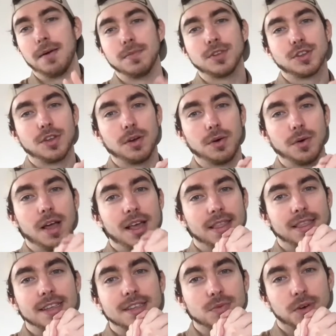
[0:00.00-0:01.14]
So
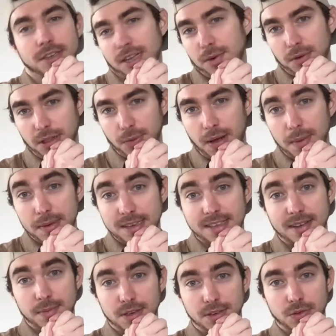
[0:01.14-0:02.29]
this works out really well because
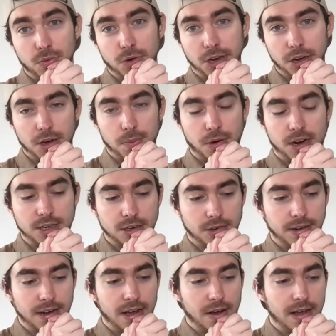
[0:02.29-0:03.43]
I've been working on a project
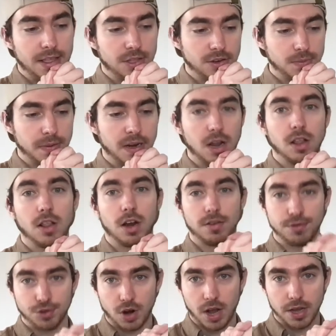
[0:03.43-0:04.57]
right now and there's been a lot of
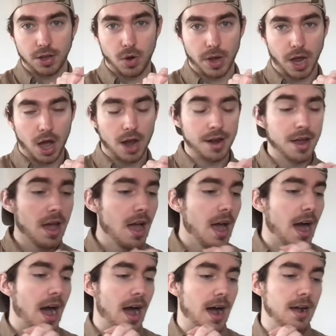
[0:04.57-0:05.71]
drawing going on.
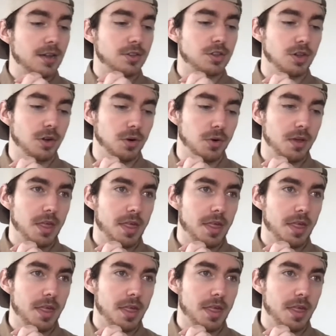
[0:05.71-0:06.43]
So